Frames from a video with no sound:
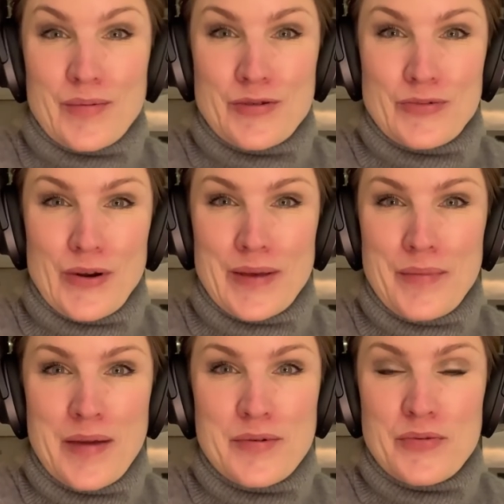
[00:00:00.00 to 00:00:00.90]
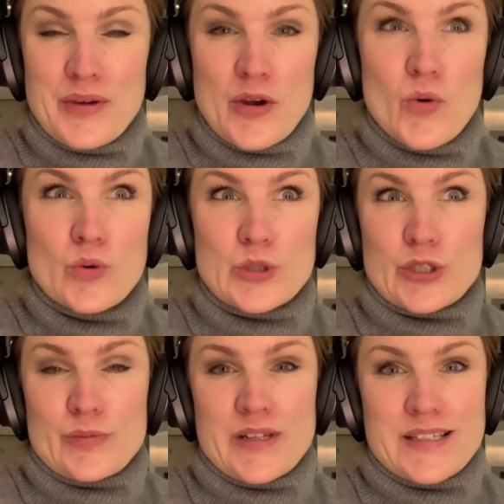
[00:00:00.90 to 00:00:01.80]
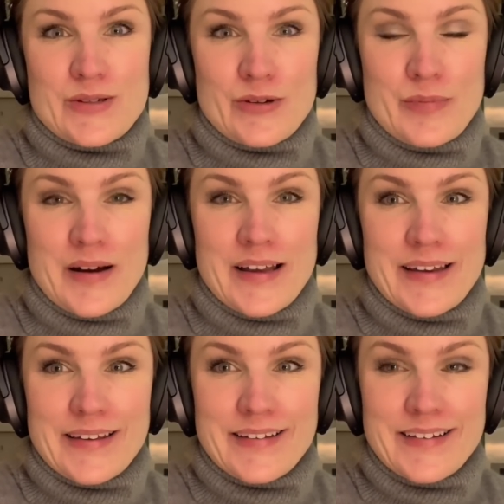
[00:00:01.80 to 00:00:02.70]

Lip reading: the Wally, maybe we all should be stockpiling.